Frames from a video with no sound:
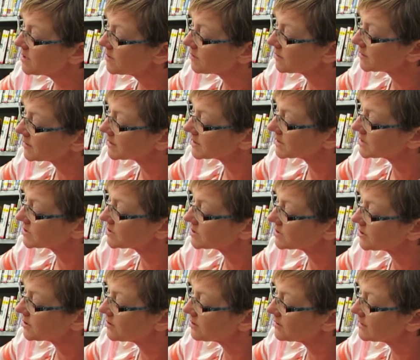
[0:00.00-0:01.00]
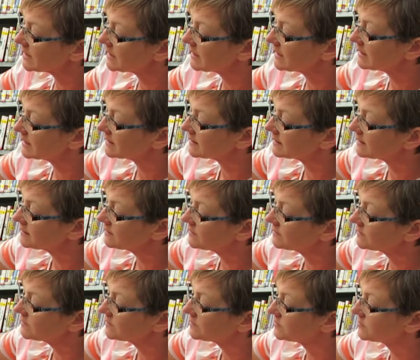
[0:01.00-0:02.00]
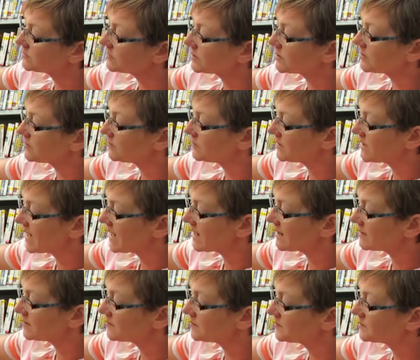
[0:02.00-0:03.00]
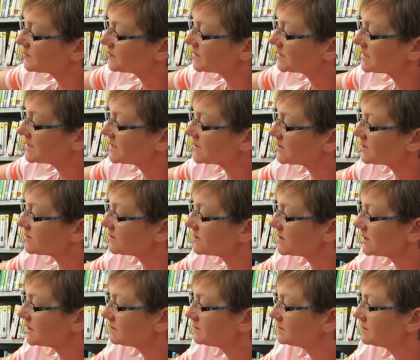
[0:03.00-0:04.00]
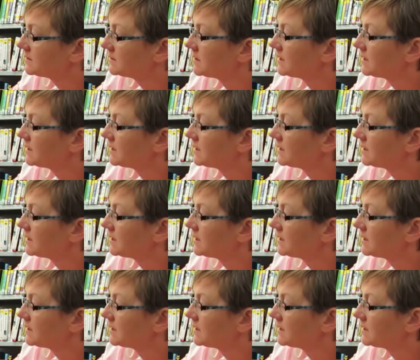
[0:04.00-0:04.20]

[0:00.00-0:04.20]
We're going to start in where we had placed our thumb.